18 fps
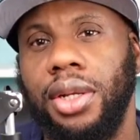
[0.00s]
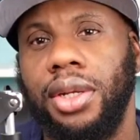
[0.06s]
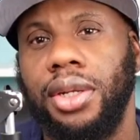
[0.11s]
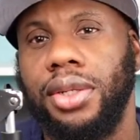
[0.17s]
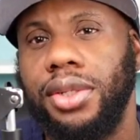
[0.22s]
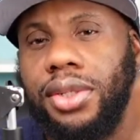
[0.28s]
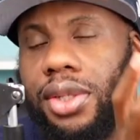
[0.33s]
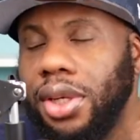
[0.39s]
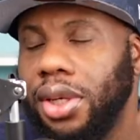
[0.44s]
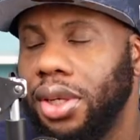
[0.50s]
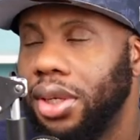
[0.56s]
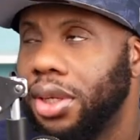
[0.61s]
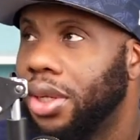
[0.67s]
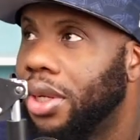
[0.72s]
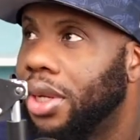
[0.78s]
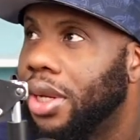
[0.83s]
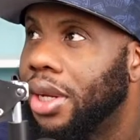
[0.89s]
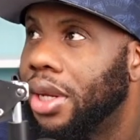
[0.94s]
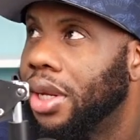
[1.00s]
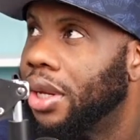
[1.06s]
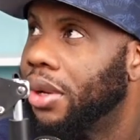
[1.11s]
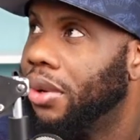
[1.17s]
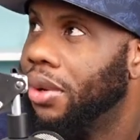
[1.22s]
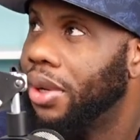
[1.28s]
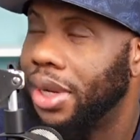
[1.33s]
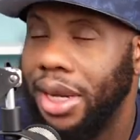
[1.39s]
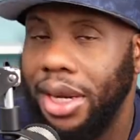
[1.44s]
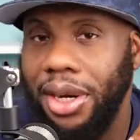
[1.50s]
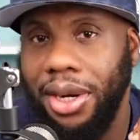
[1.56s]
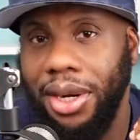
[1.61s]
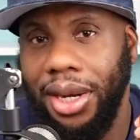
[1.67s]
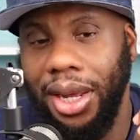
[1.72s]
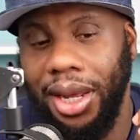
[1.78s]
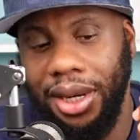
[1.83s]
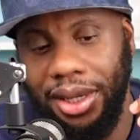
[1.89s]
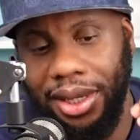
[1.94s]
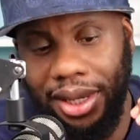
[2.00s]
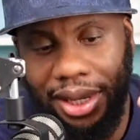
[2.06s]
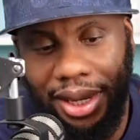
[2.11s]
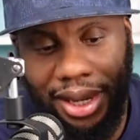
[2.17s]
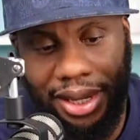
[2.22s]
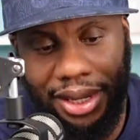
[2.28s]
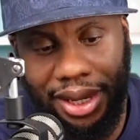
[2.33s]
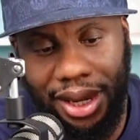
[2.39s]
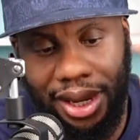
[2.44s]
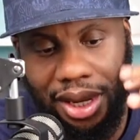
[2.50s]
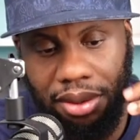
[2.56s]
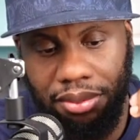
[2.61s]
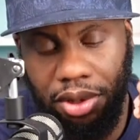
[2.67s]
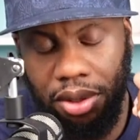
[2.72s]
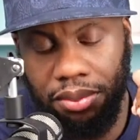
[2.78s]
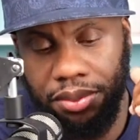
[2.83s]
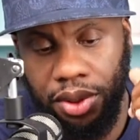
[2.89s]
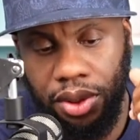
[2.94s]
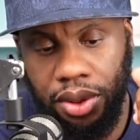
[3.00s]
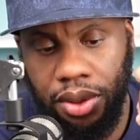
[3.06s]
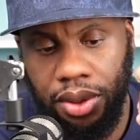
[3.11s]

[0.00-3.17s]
So when I heard Alkaline album,